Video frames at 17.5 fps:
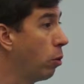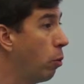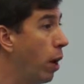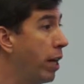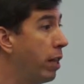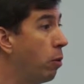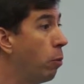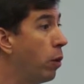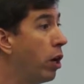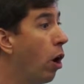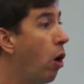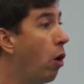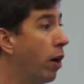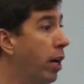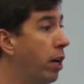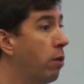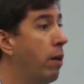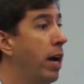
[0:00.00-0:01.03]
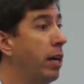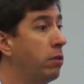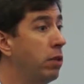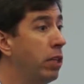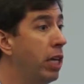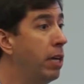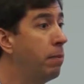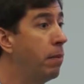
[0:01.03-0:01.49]
way that we all interact
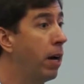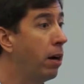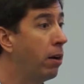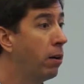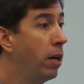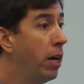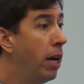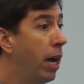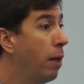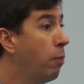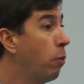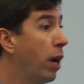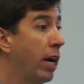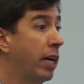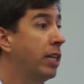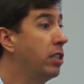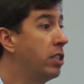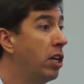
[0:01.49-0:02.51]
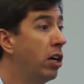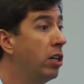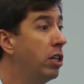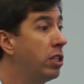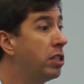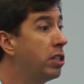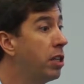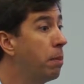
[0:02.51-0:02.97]
with email. And what I can tell
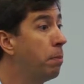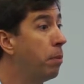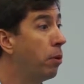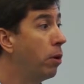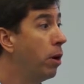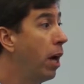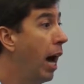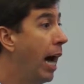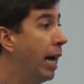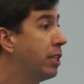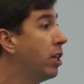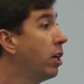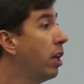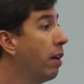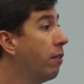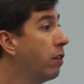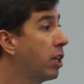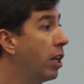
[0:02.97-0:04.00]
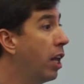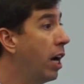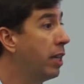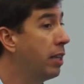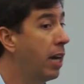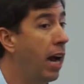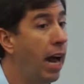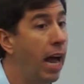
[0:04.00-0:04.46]
you is simple. I tell every
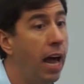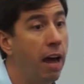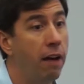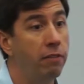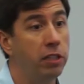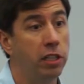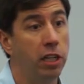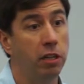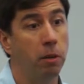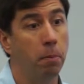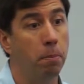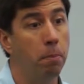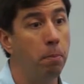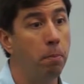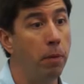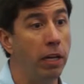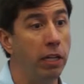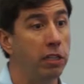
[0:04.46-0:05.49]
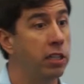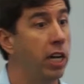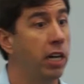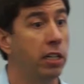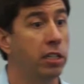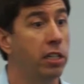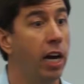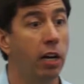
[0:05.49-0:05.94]
client that I have is that
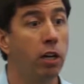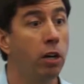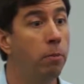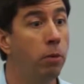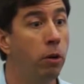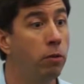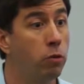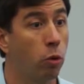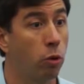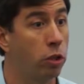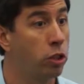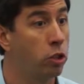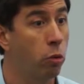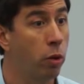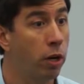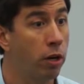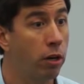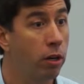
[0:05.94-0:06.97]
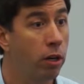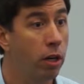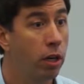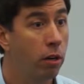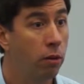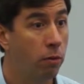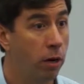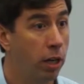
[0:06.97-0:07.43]
it's not going to move towards Twitter,
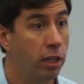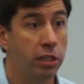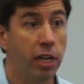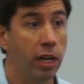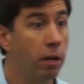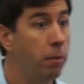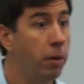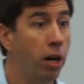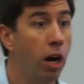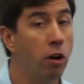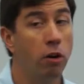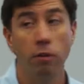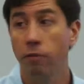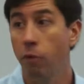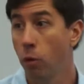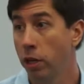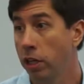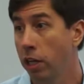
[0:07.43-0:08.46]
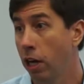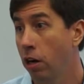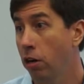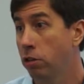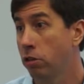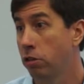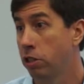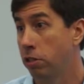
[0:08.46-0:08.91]
right? It's not going to be 140
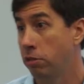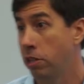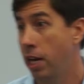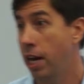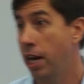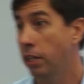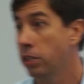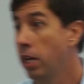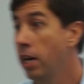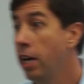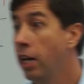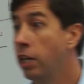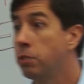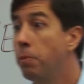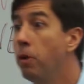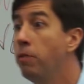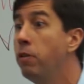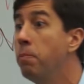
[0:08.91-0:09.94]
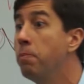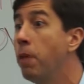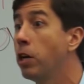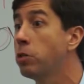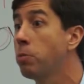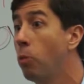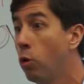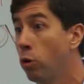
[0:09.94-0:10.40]
characters of text. It's moving
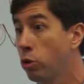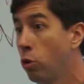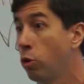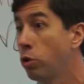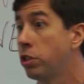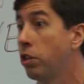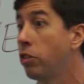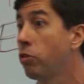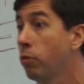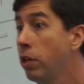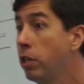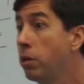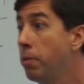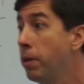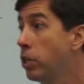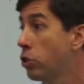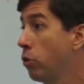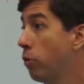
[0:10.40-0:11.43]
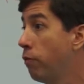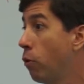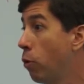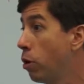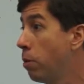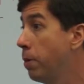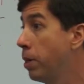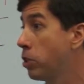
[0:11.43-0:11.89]
much more towards a 3-dimensional,
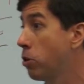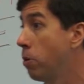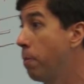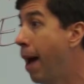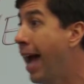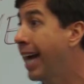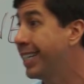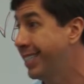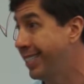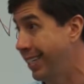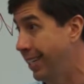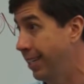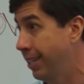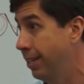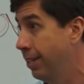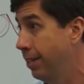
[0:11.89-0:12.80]
4-dimensional magazine,